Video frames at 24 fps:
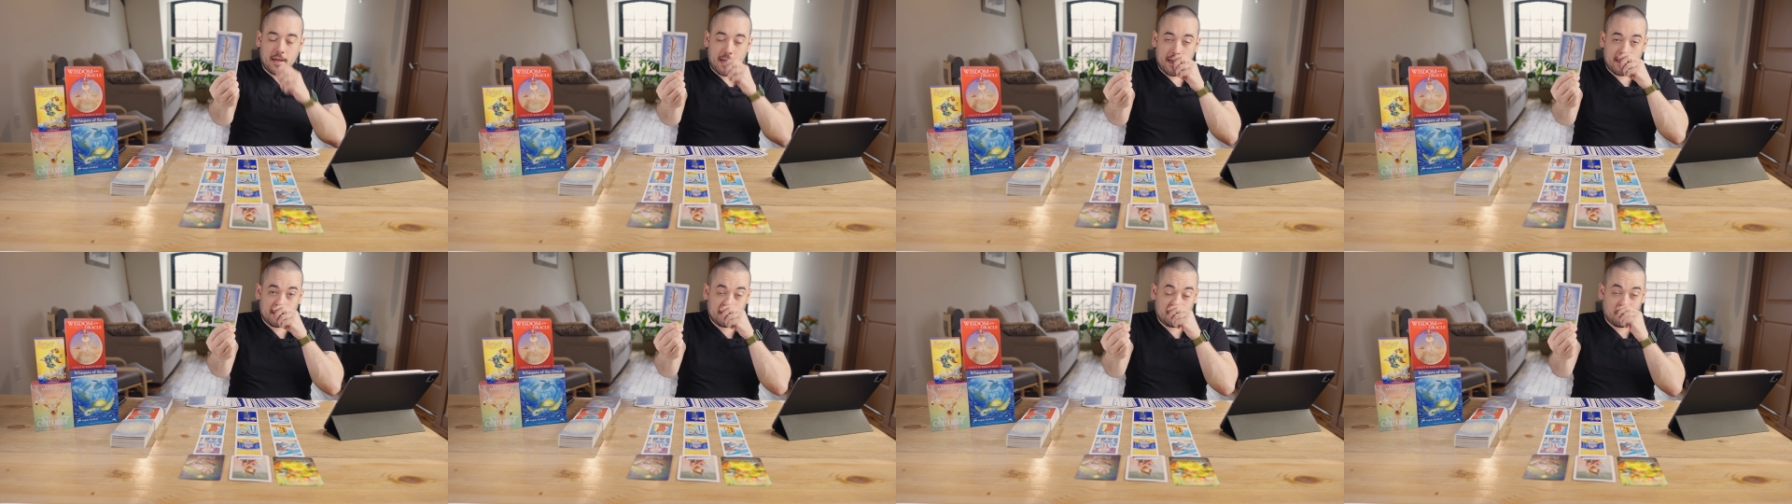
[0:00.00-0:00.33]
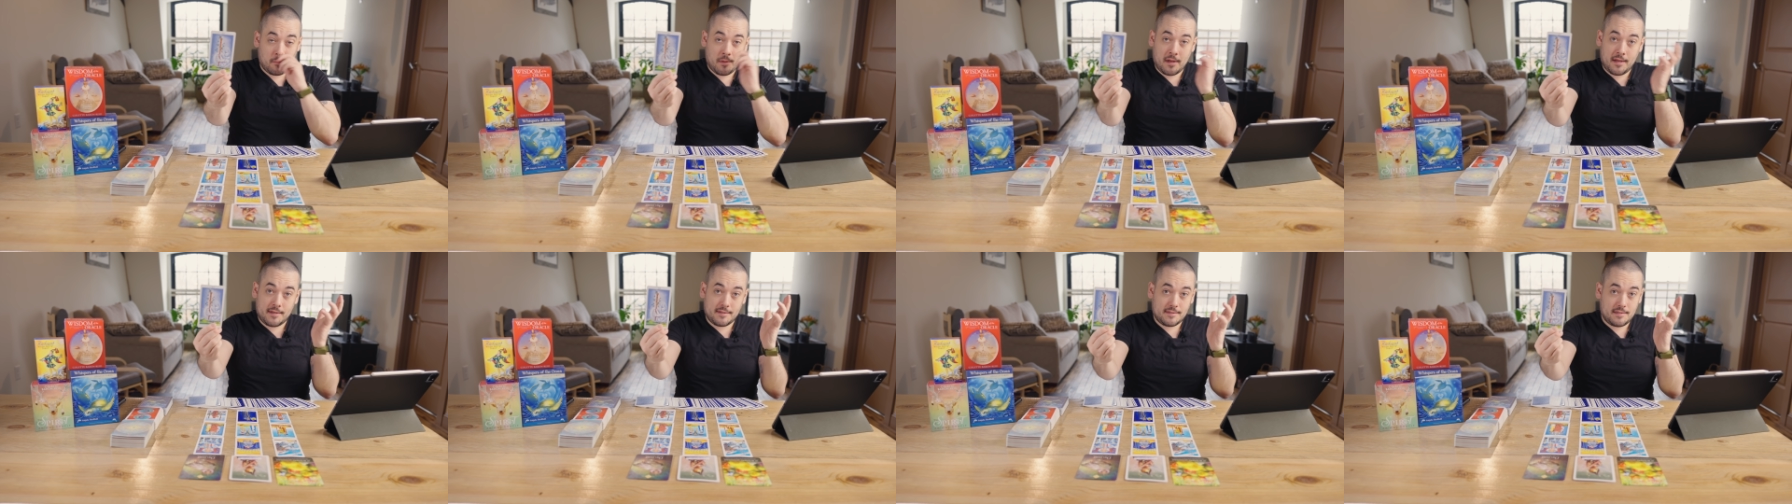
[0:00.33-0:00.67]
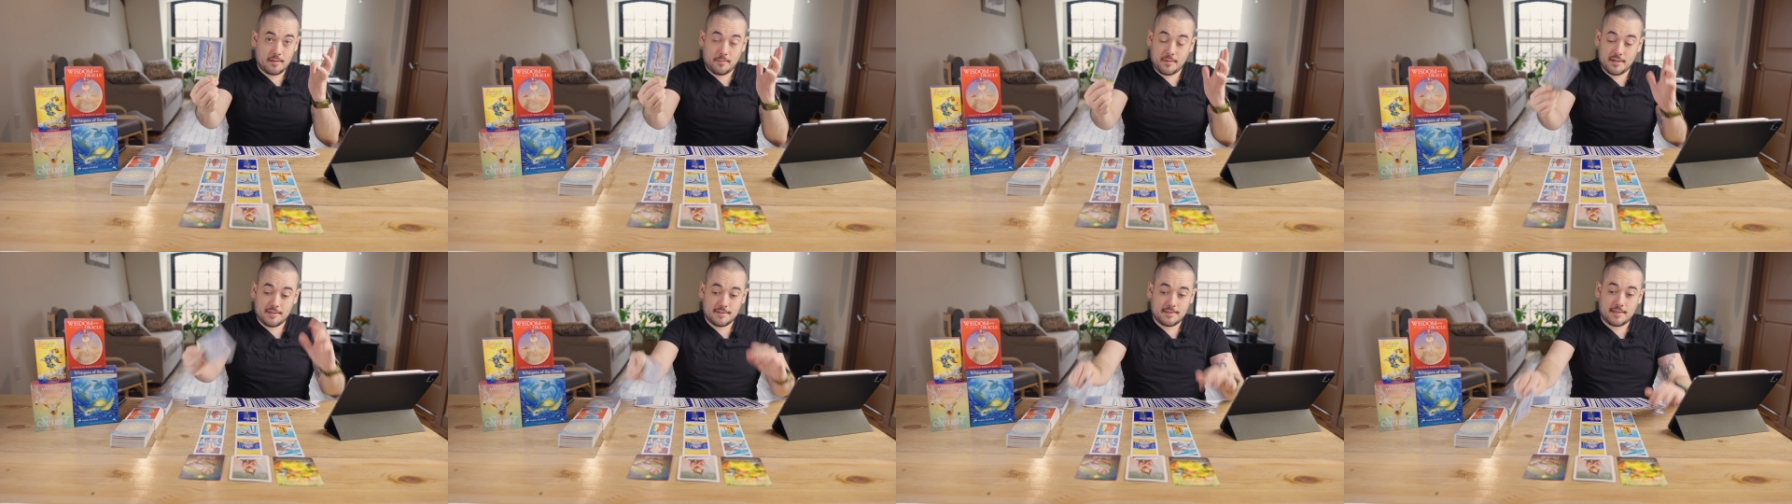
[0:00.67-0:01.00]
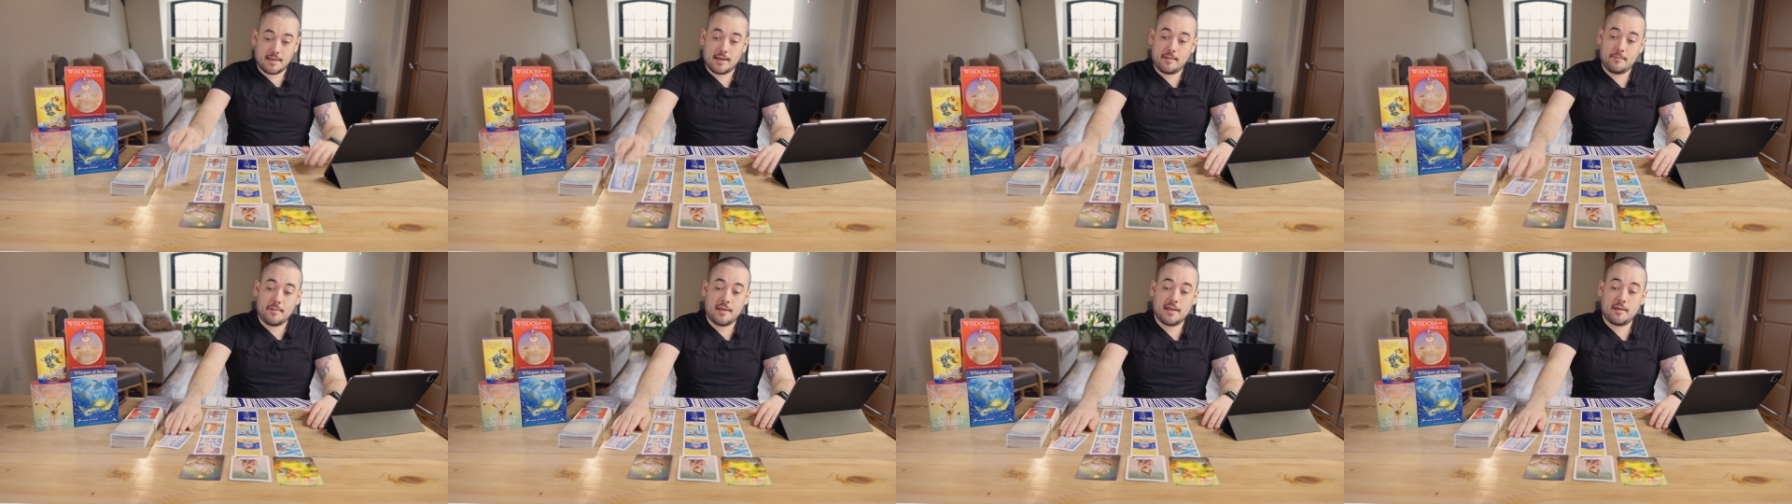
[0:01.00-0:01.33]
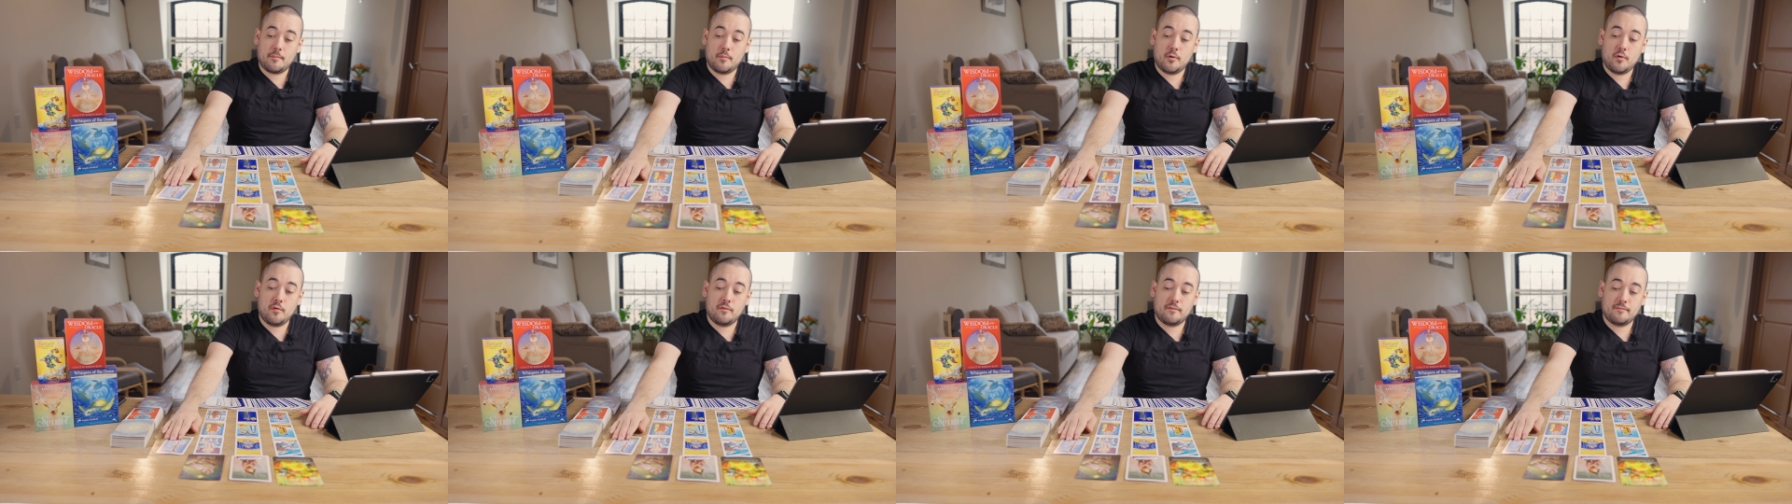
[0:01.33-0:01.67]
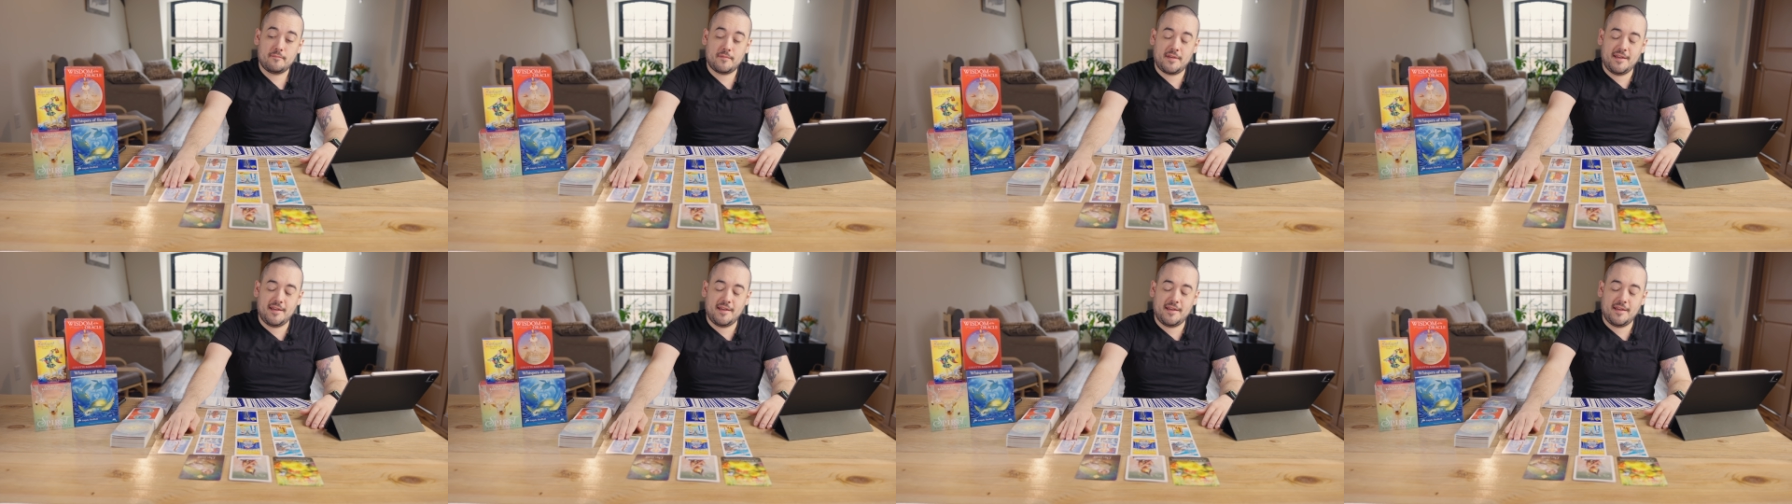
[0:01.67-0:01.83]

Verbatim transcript: Ace of Wands, somebody's going to make a move.